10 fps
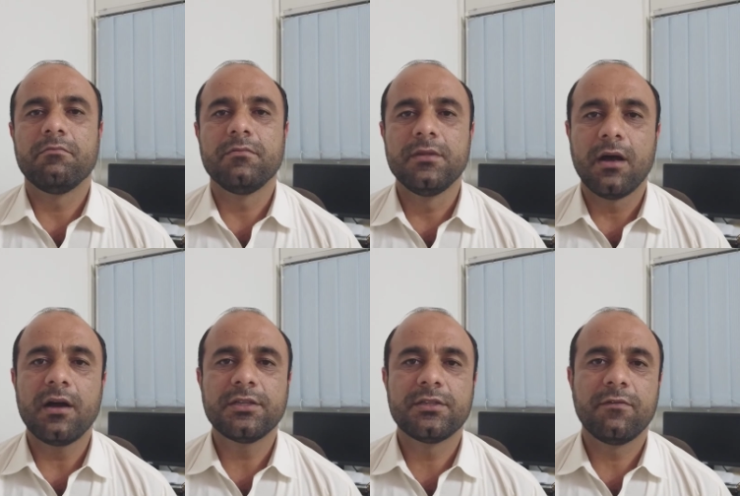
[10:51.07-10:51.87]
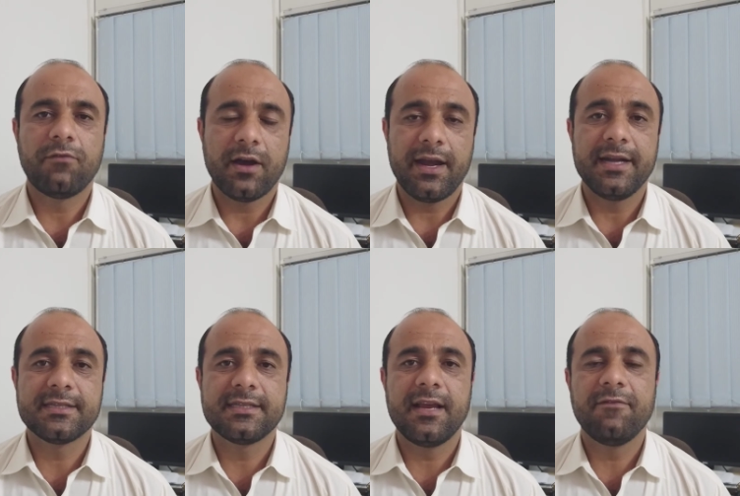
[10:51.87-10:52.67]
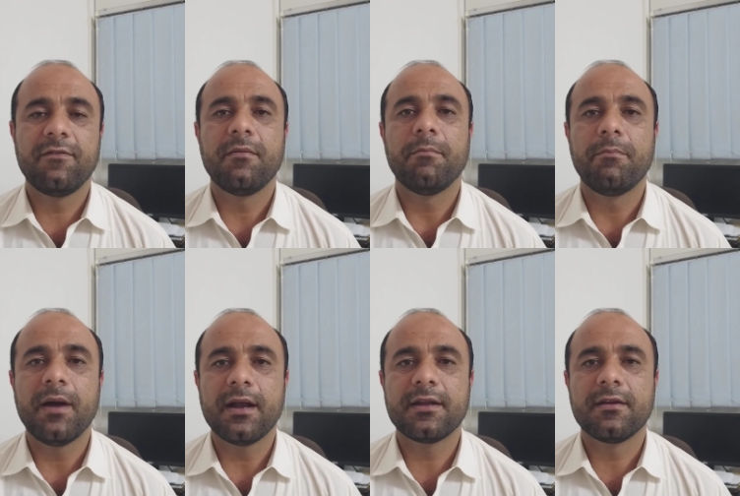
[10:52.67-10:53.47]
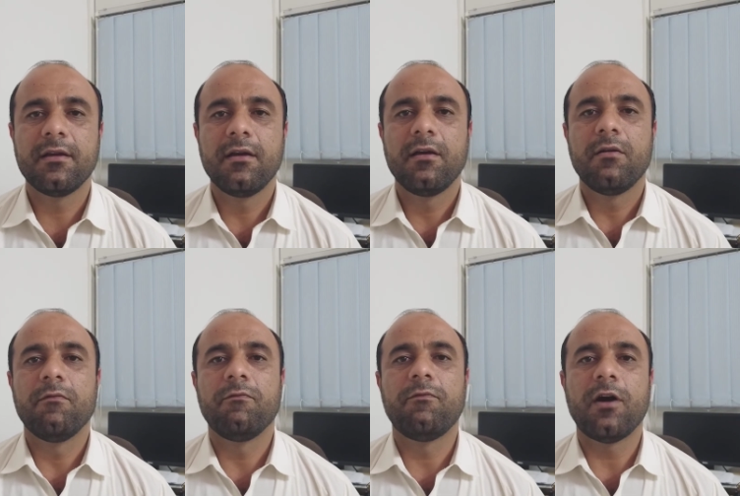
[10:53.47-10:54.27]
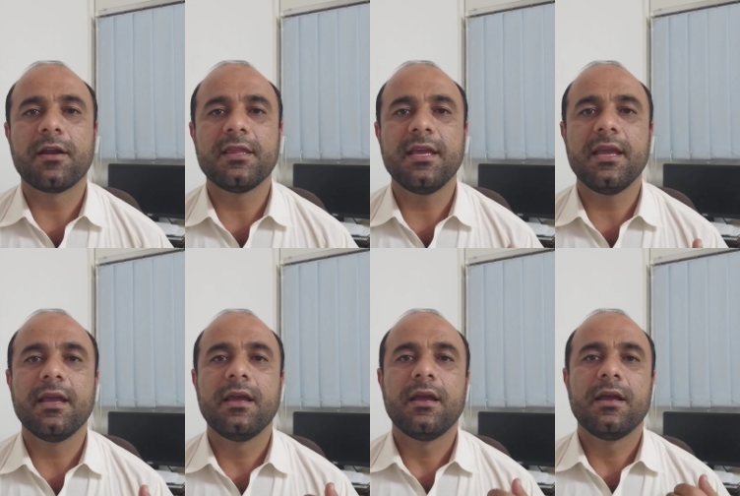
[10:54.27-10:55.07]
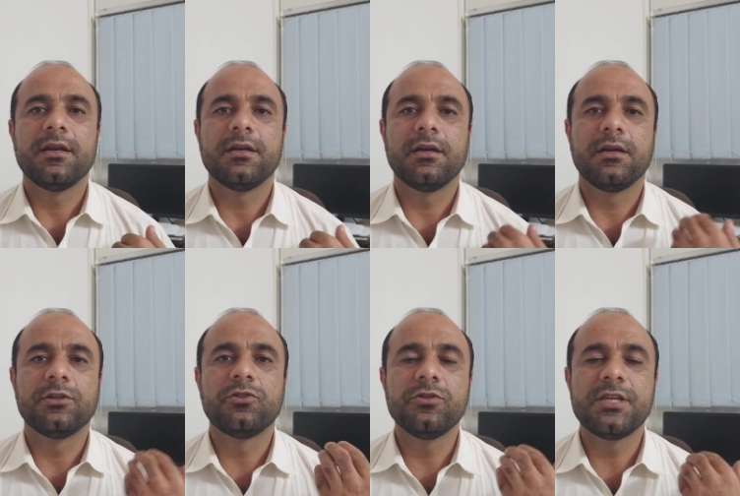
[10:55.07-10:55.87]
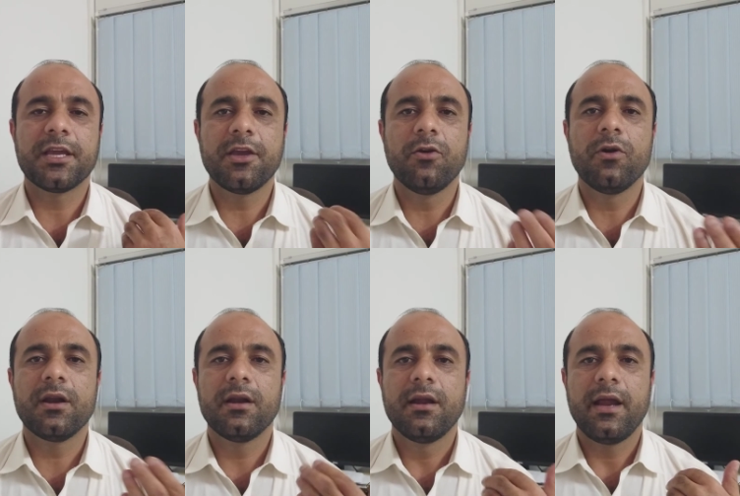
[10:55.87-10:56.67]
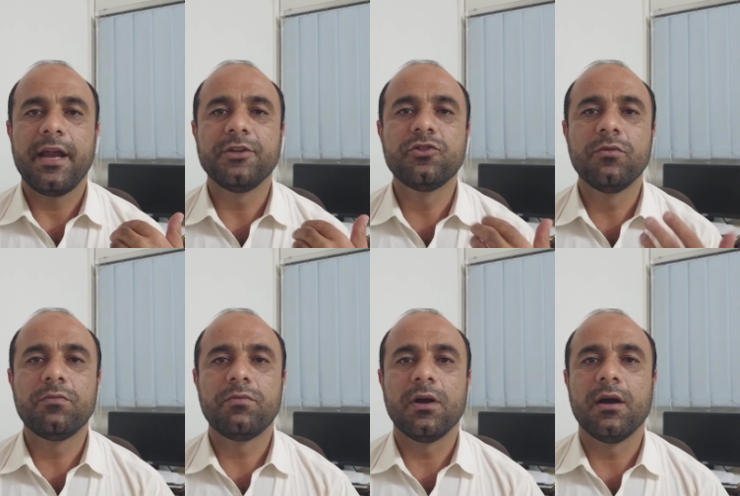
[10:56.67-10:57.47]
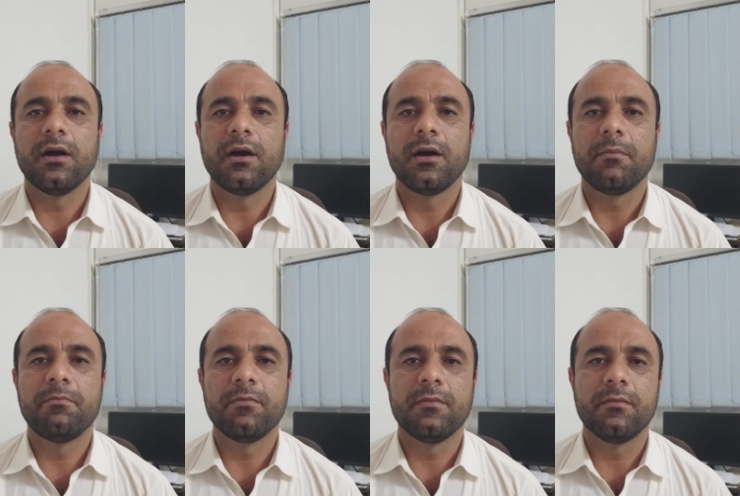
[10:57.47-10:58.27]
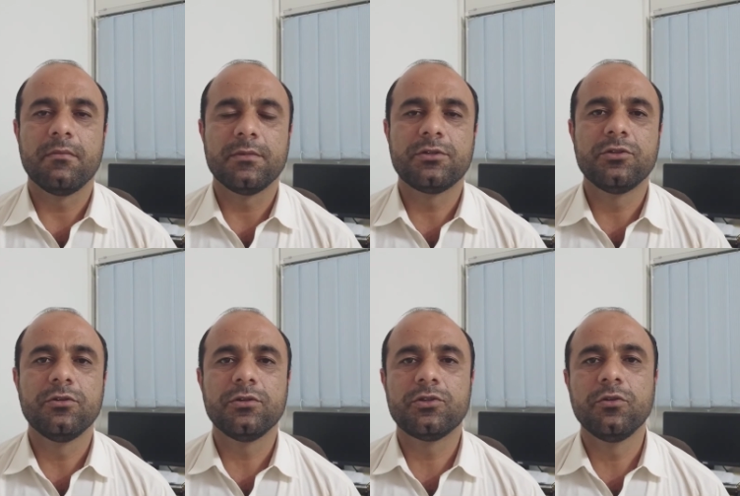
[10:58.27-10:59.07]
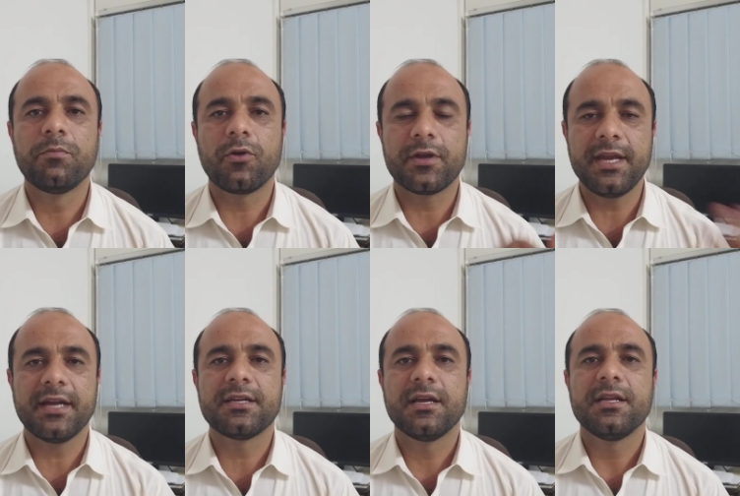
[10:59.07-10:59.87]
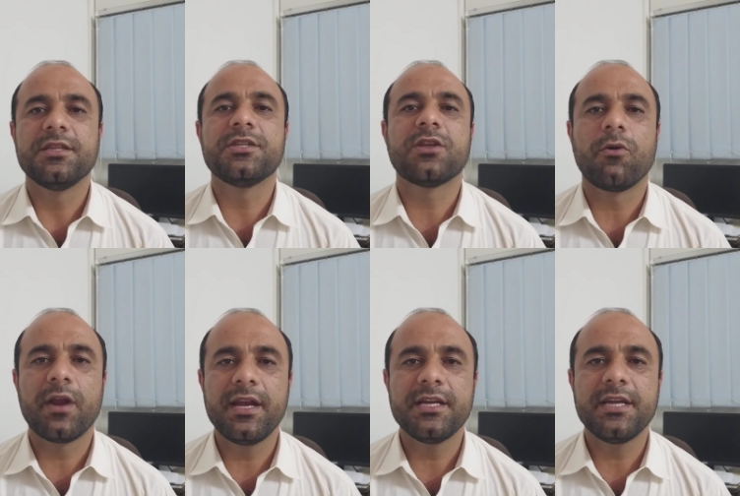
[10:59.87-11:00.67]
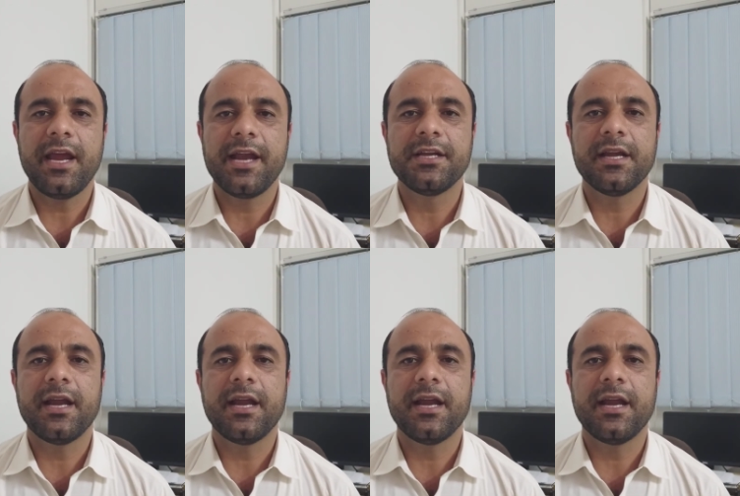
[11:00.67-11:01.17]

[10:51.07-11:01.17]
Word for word: not for itself part for the uh, to secure and to uh, to to protect the sovereignty and